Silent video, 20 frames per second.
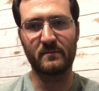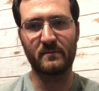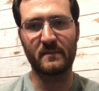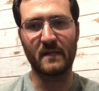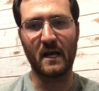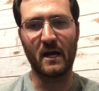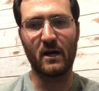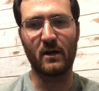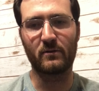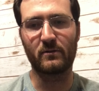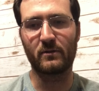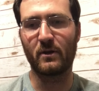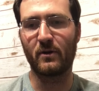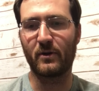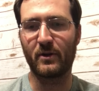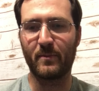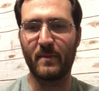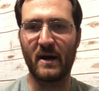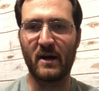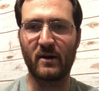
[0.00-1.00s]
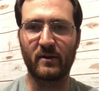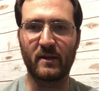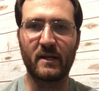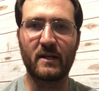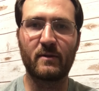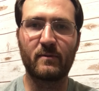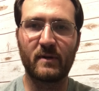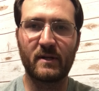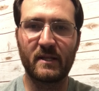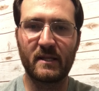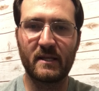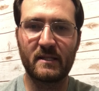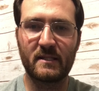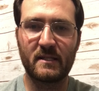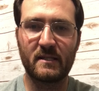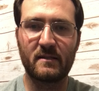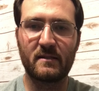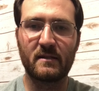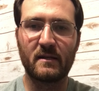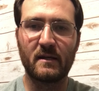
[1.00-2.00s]
Now, going about getting one of these
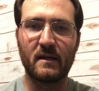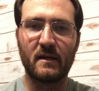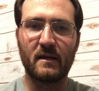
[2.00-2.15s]
is,